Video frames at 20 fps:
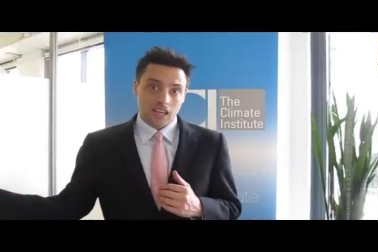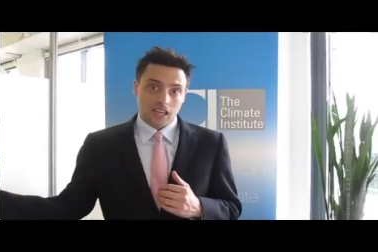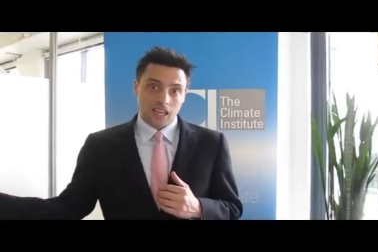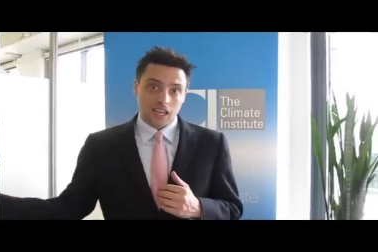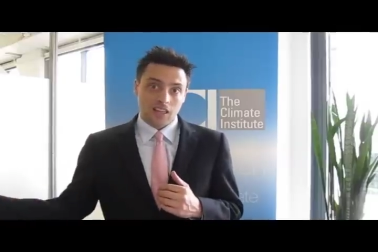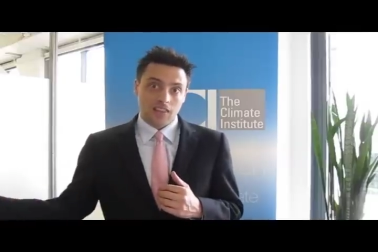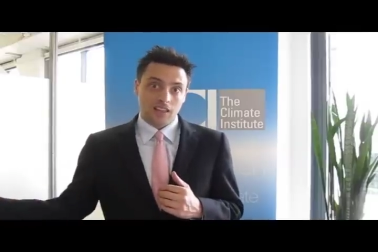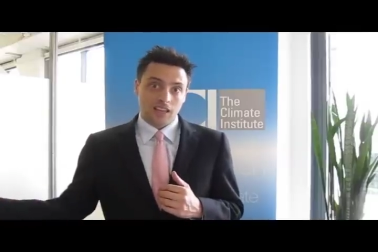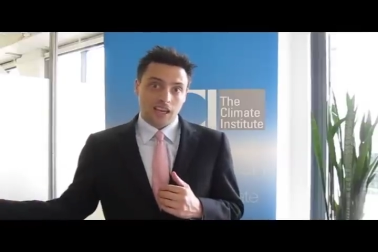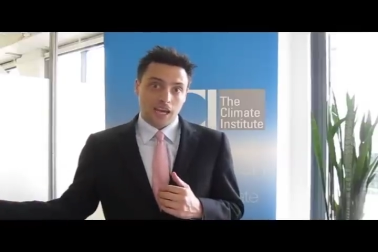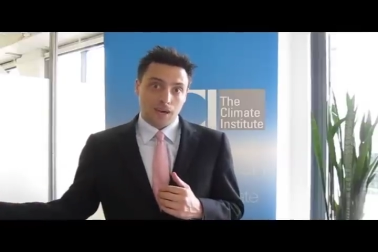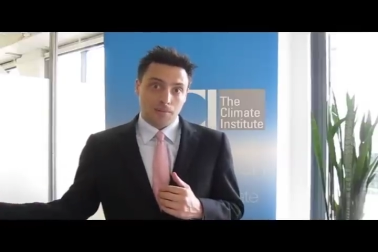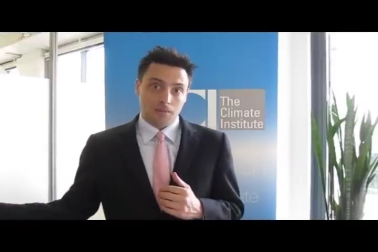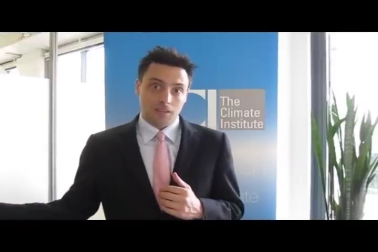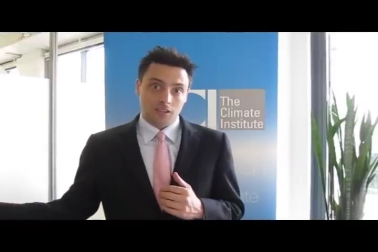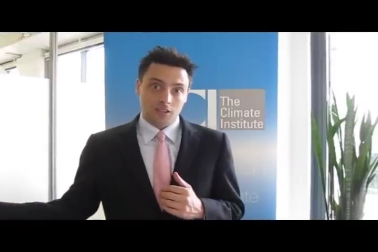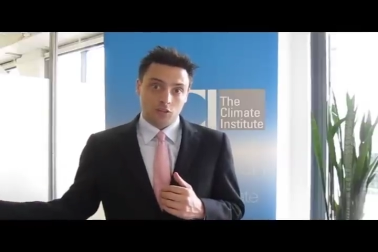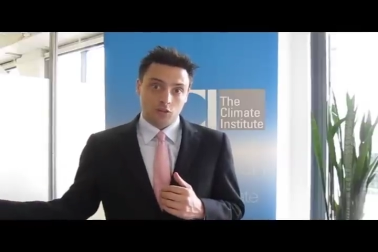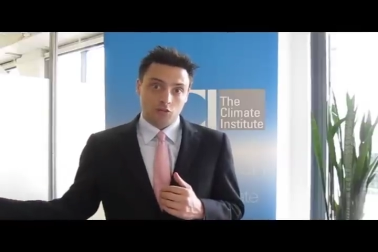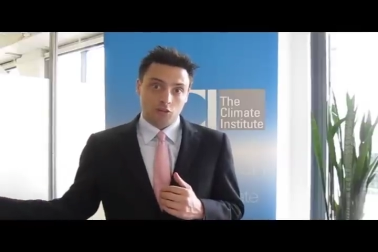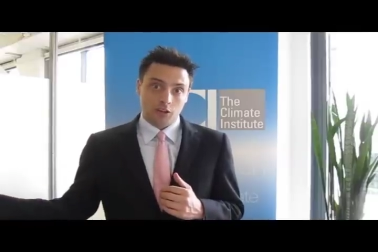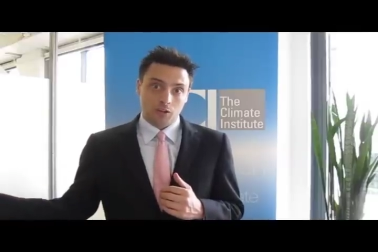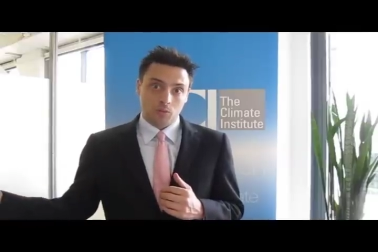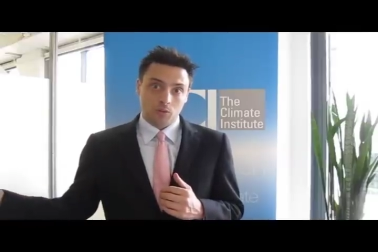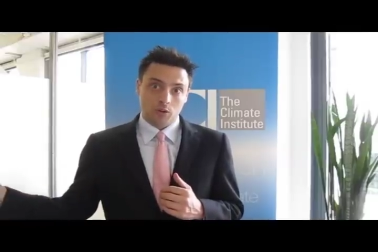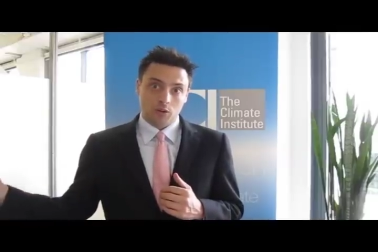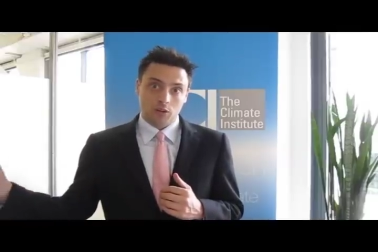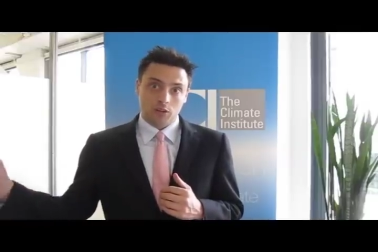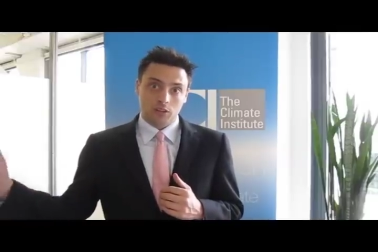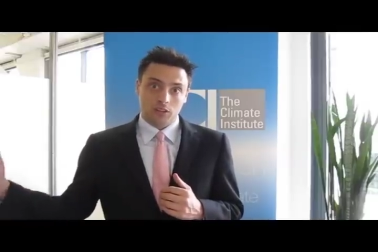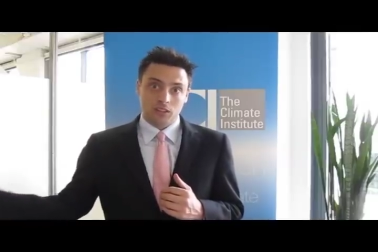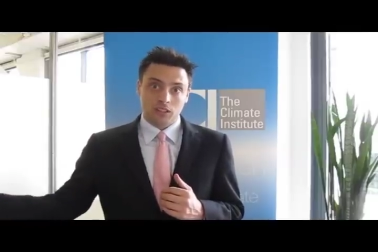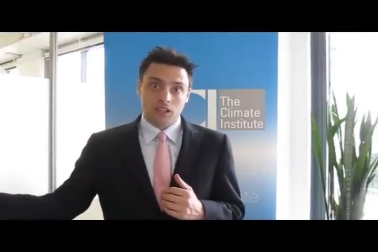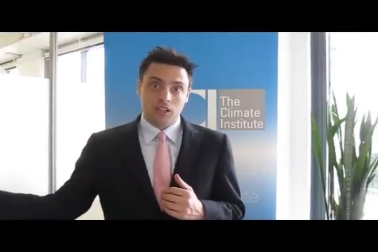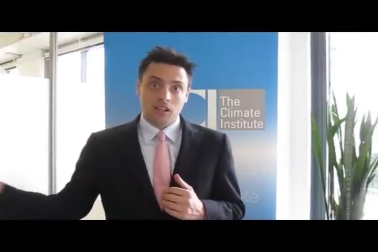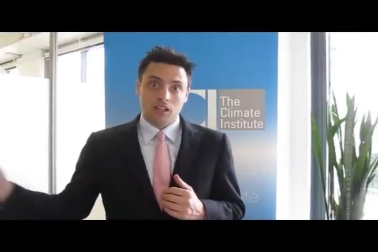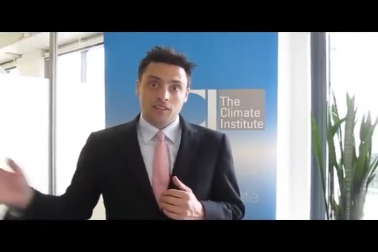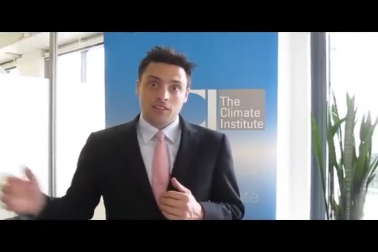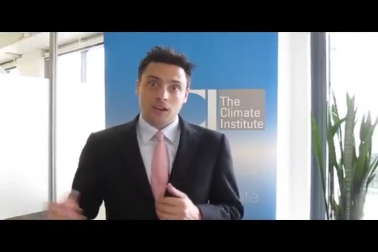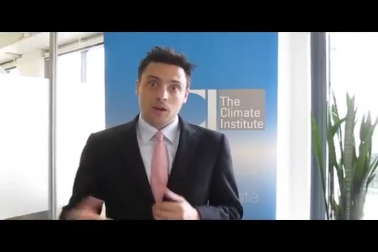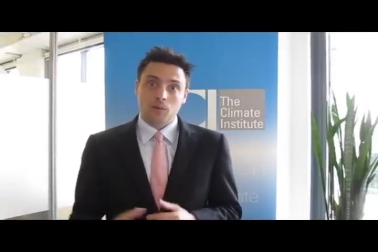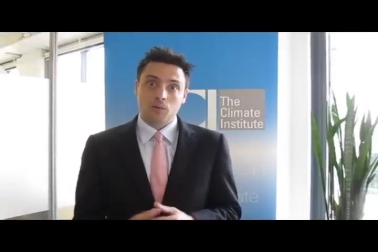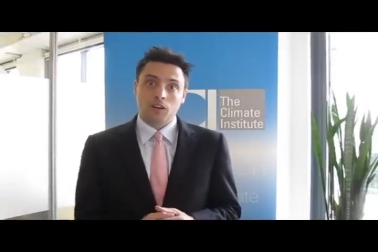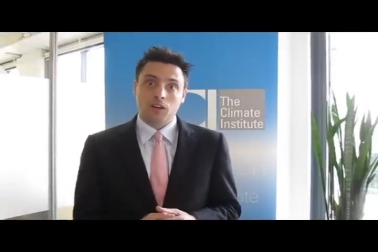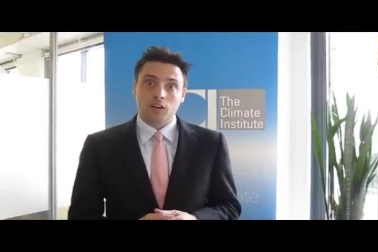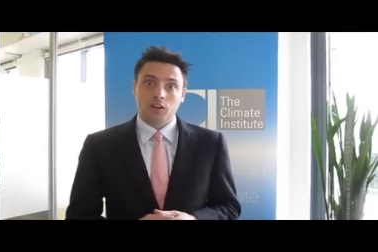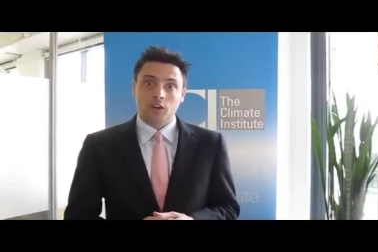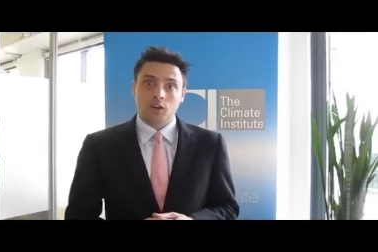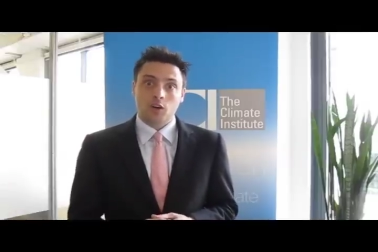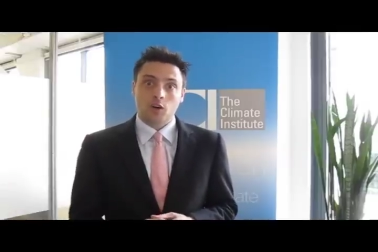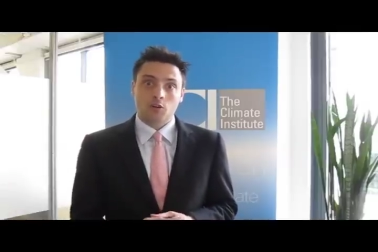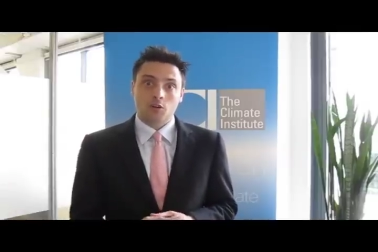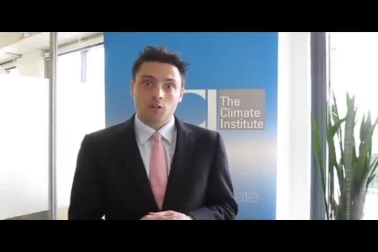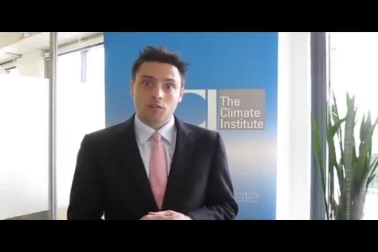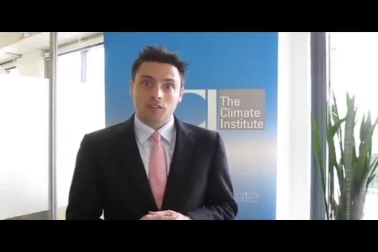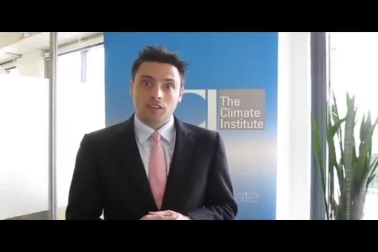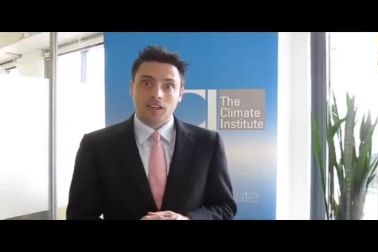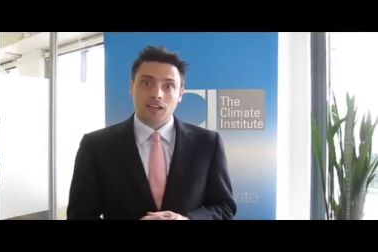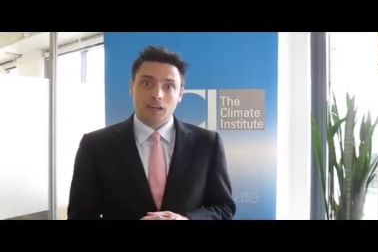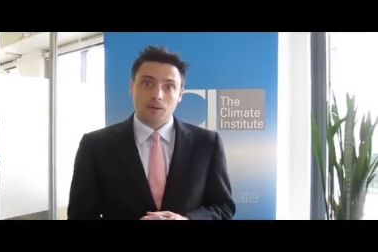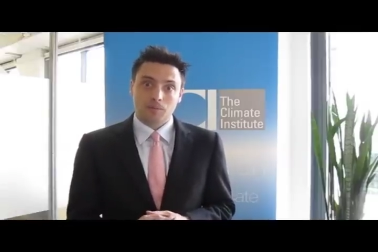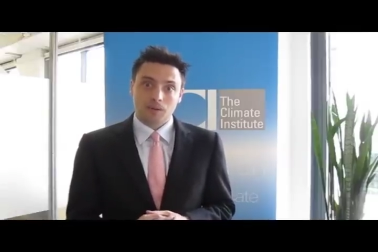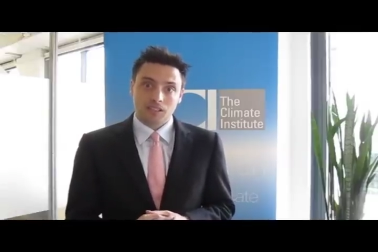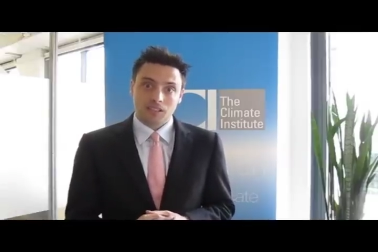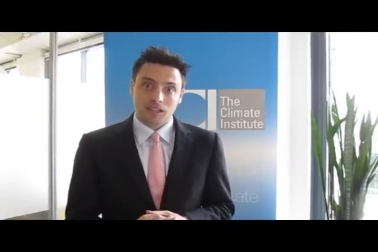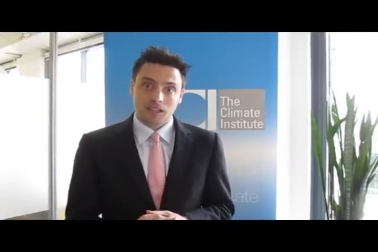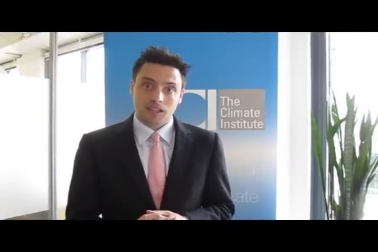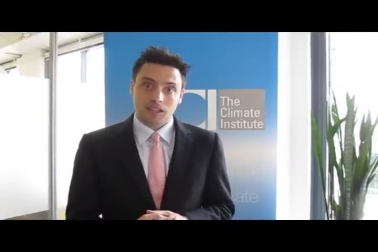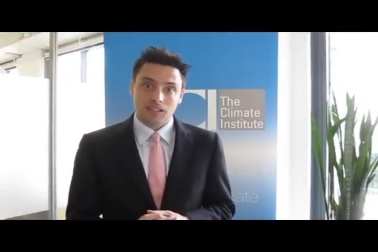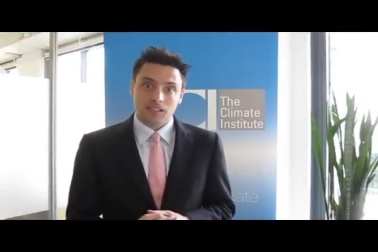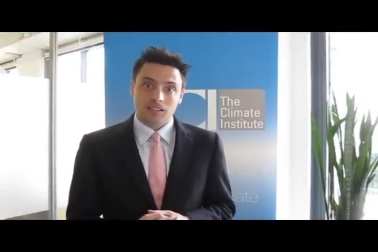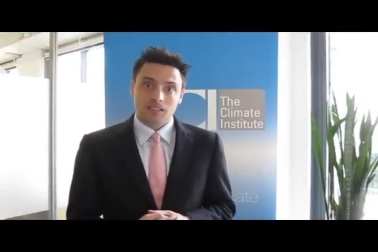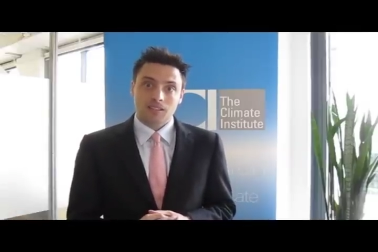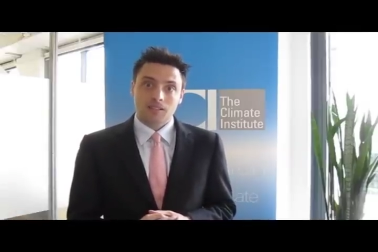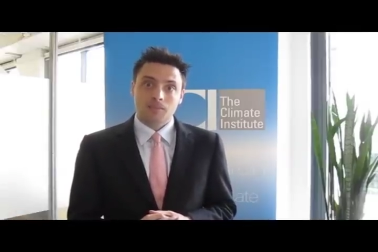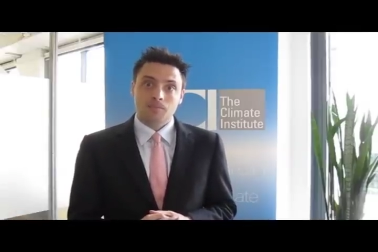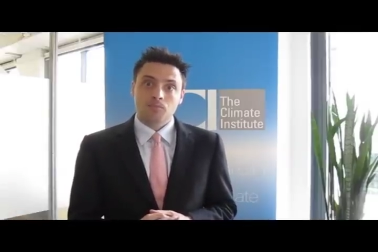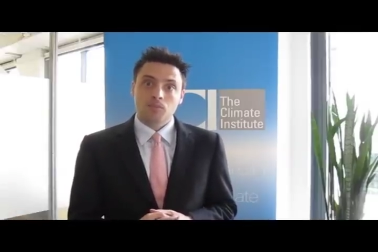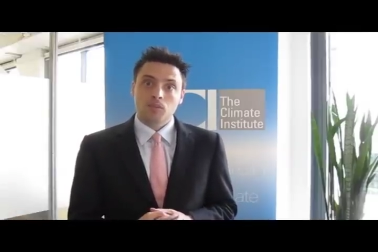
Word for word: in the carbon constrained world that will occur over the coming decades.